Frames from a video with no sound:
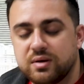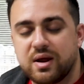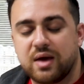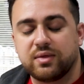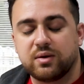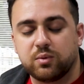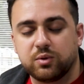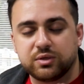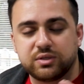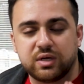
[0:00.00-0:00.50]
Now
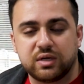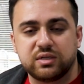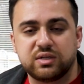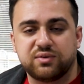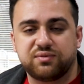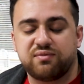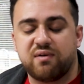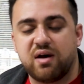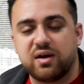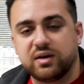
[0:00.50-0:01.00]
that we're done
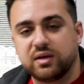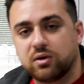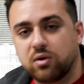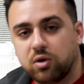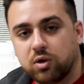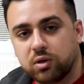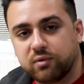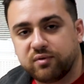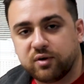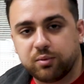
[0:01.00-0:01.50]
defining
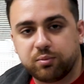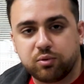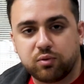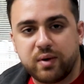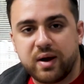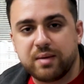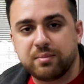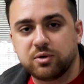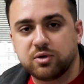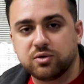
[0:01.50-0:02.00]
all of our
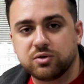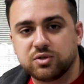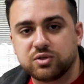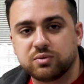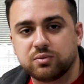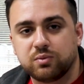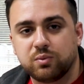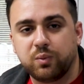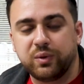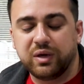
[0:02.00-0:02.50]

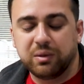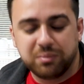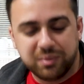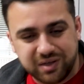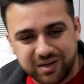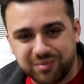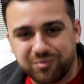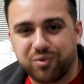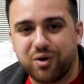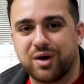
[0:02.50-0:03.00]
parameters, we can
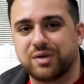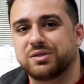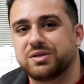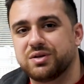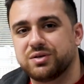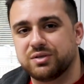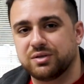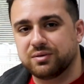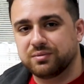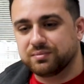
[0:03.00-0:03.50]
begin
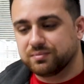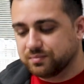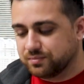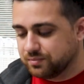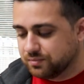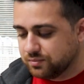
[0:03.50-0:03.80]
processing.